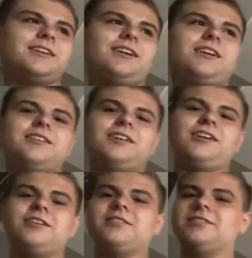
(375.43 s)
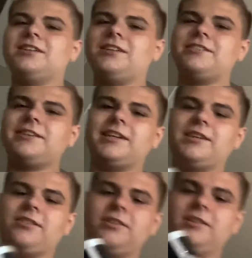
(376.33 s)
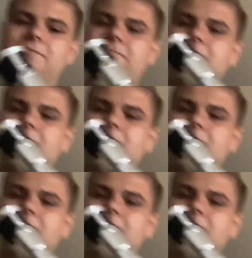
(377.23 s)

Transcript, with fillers: Oh, oh, oh, okay, hold up.